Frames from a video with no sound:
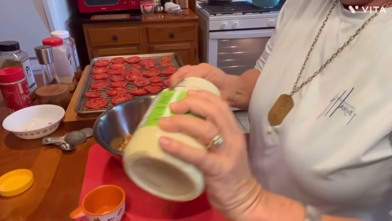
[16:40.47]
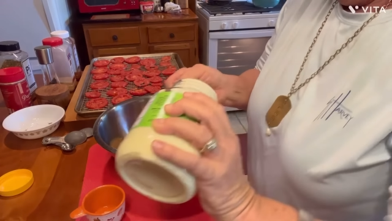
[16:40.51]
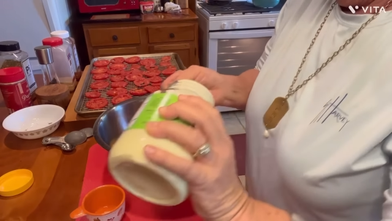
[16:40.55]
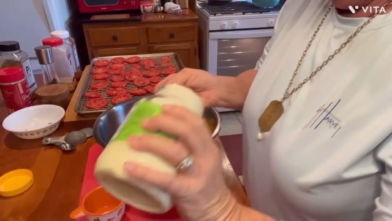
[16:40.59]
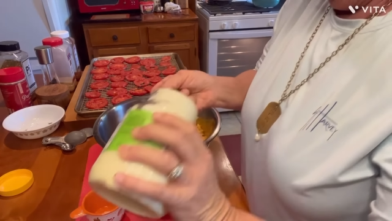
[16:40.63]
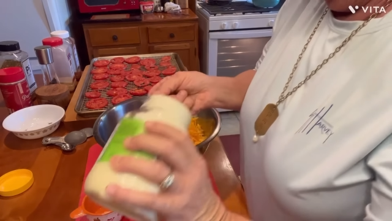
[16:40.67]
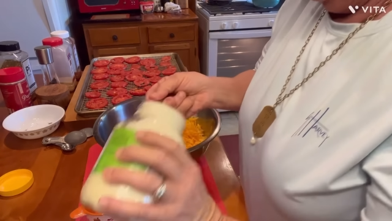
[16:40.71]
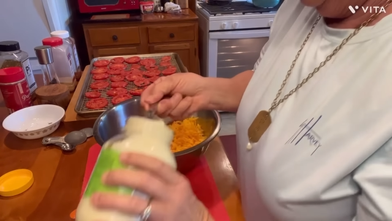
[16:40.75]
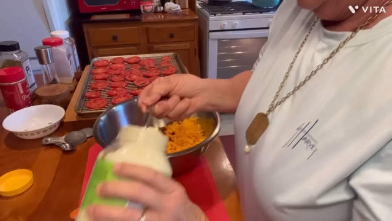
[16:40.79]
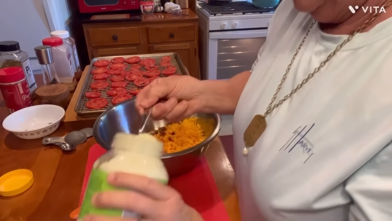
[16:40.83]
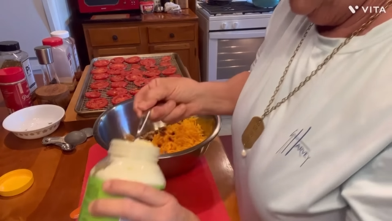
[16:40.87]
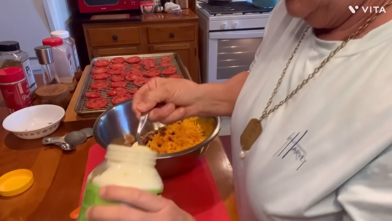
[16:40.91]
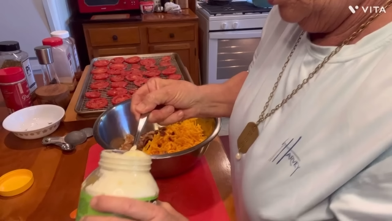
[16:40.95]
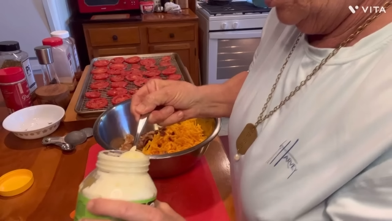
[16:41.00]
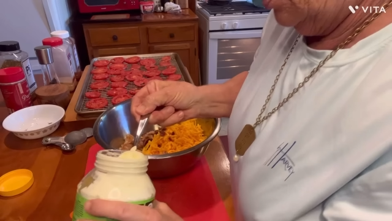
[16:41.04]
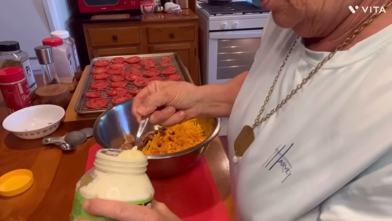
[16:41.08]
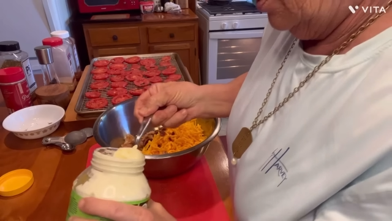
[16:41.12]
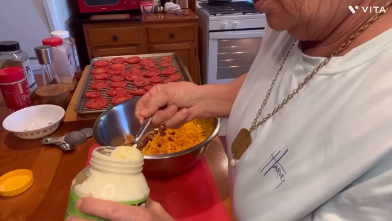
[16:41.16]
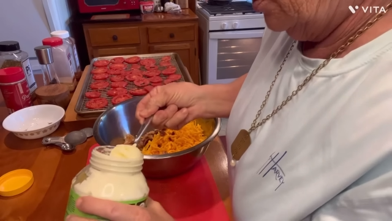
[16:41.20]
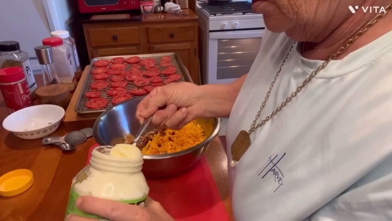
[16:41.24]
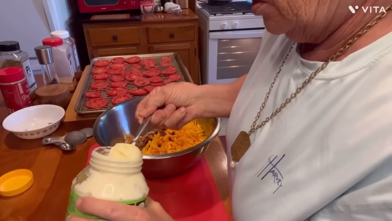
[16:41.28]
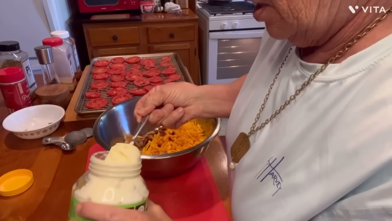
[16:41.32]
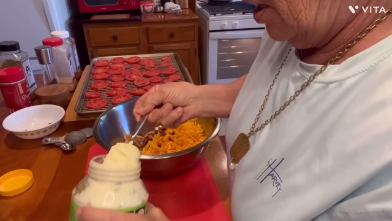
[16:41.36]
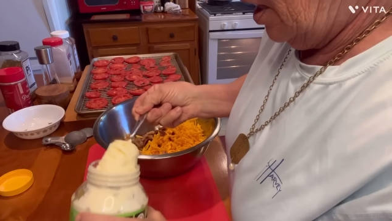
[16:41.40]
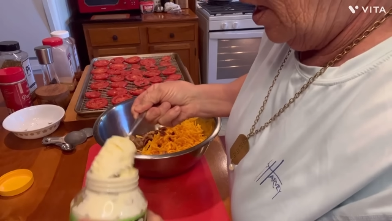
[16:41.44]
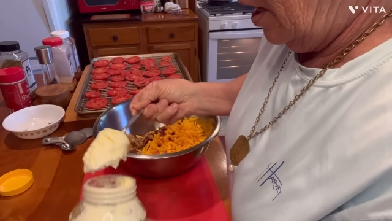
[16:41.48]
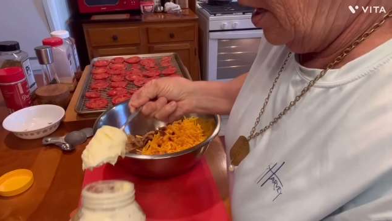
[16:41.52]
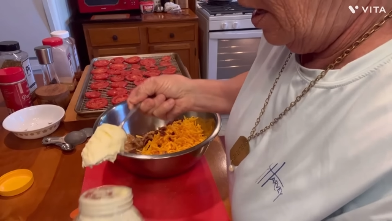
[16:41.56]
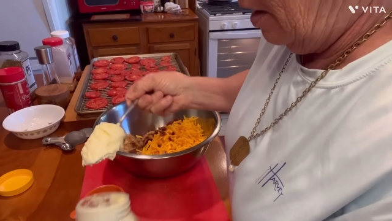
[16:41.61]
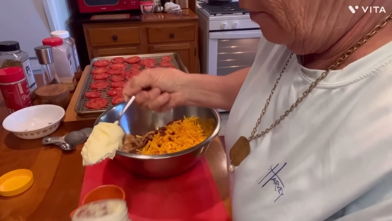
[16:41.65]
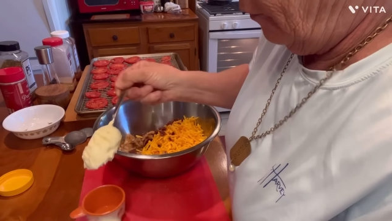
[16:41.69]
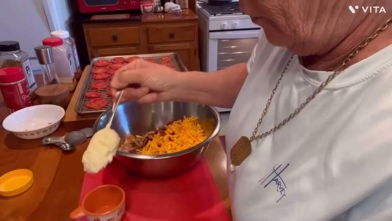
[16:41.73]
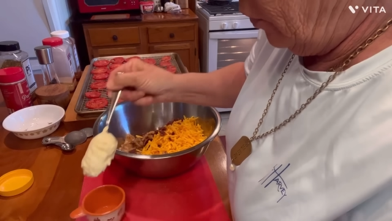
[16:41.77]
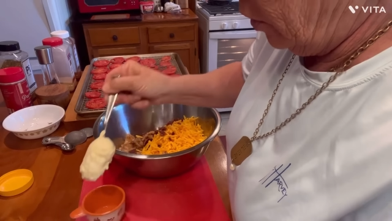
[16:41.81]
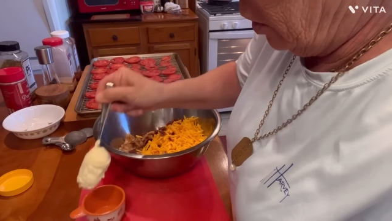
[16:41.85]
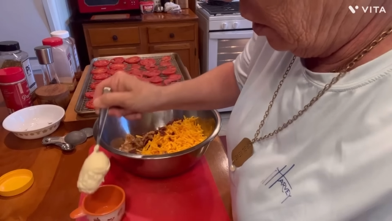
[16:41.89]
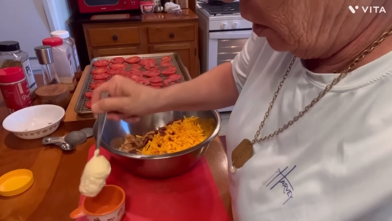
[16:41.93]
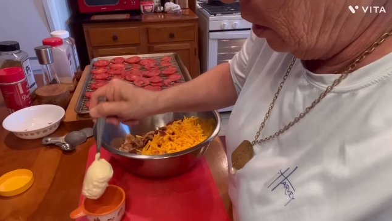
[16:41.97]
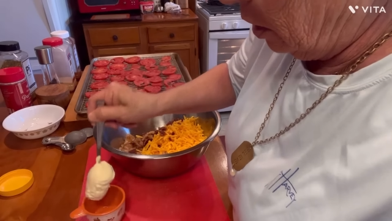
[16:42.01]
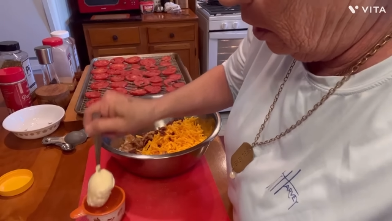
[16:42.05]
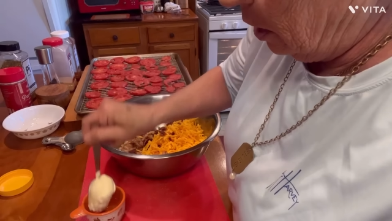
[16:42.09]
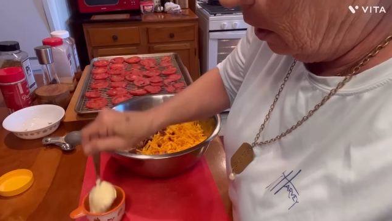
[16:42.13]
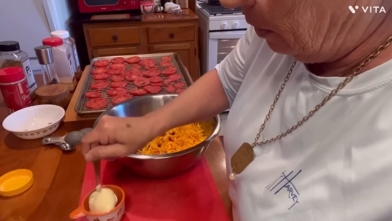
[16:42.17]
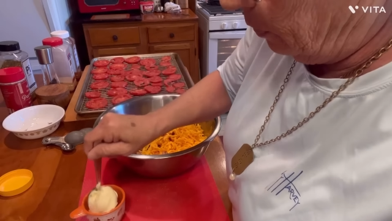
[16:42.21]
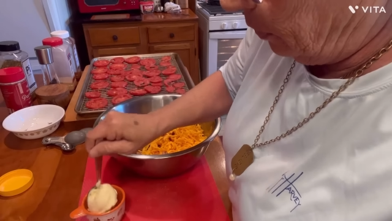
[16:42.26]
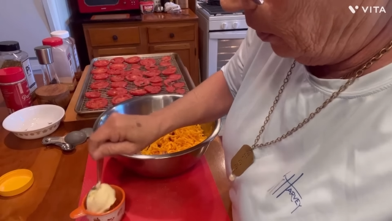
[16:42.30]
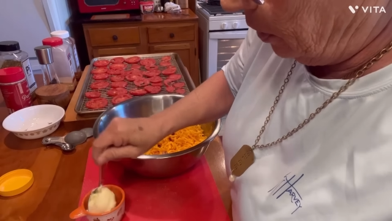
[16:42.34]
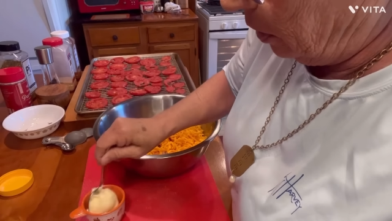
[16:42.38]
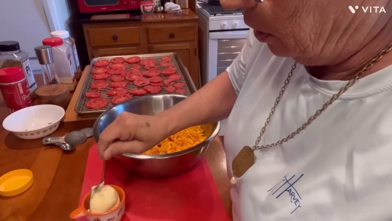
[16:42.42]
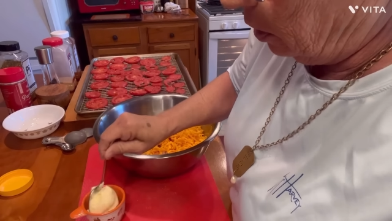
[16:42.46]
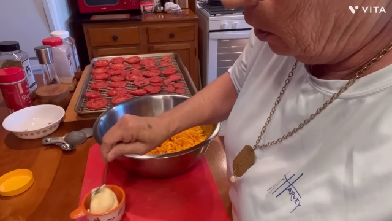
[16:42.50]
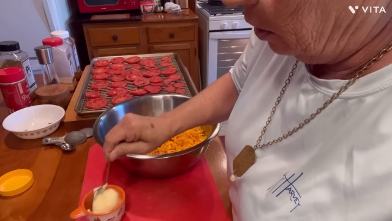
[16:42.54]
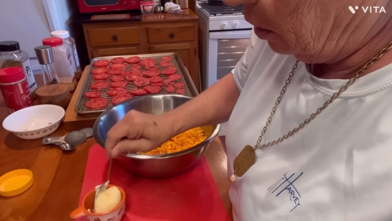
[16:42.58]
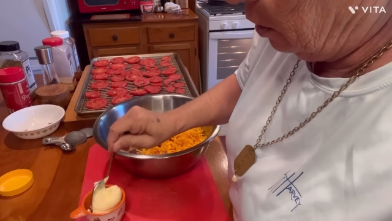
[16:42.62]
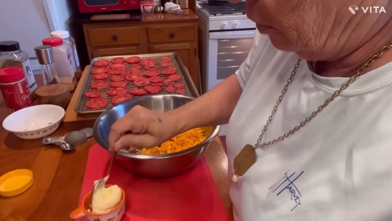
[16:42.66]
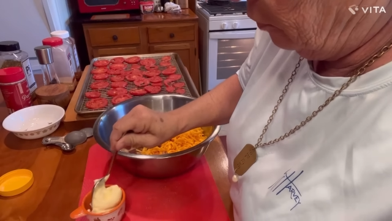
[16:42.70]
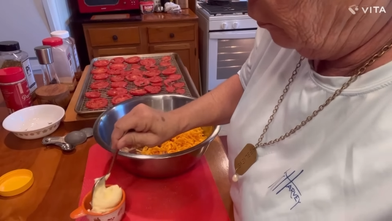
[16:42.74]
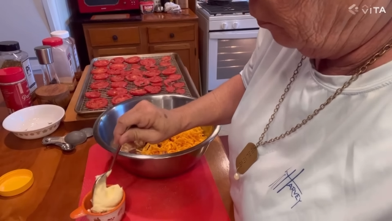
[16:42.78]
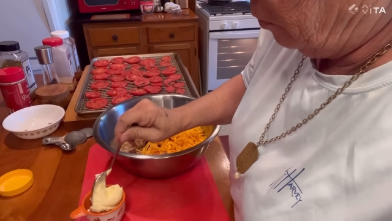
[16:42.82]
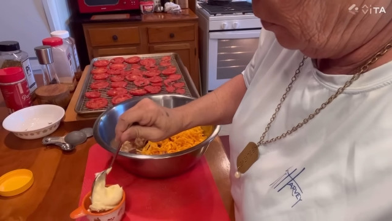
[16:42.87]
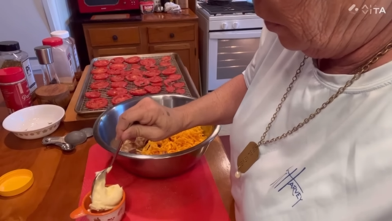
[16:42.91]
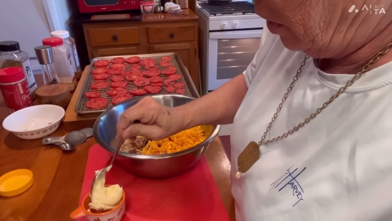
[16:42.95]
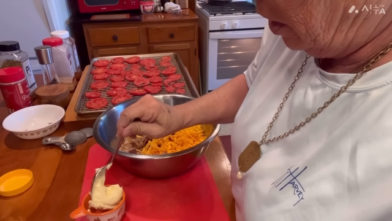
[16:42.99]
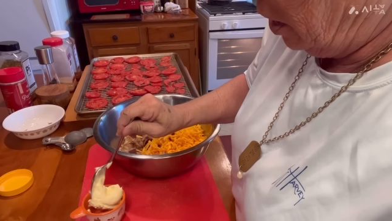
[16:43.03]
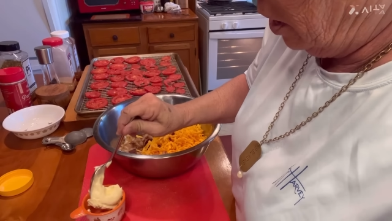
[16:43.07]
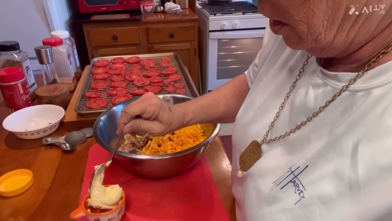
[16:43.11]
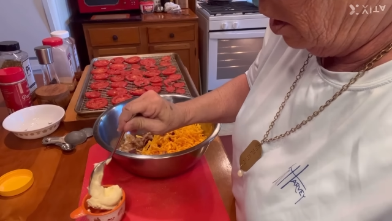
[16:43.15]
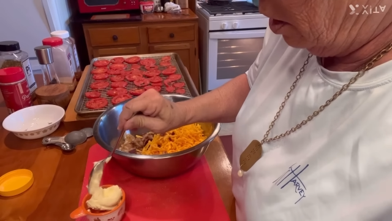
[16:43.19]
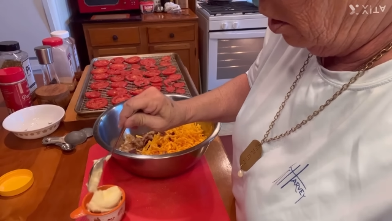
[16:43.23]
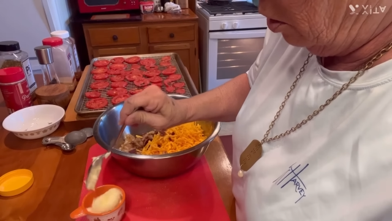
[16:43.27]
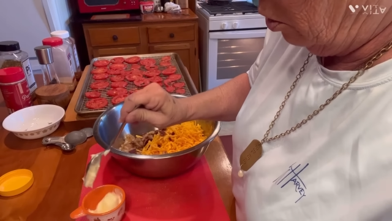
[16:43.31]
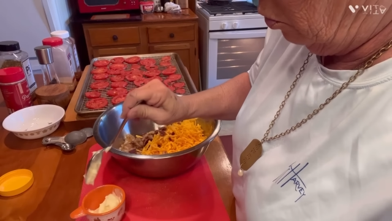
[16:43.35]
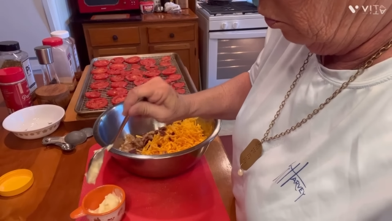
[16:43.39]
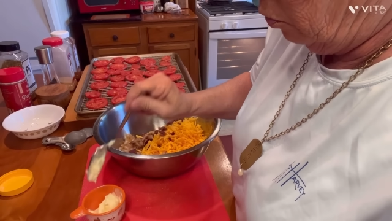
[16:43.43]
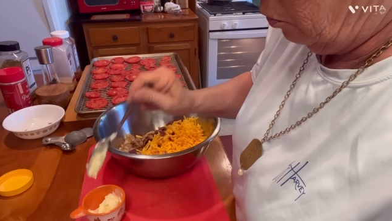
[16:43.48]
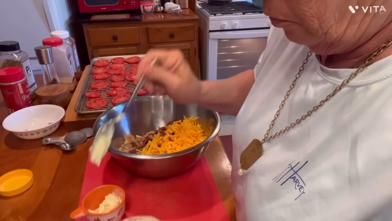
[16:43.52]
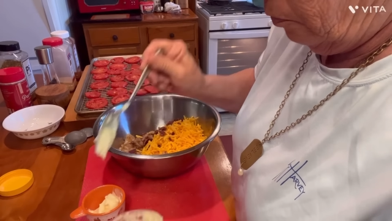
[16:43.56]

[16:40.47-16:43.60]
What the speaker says: Nobody's mouth can be seen.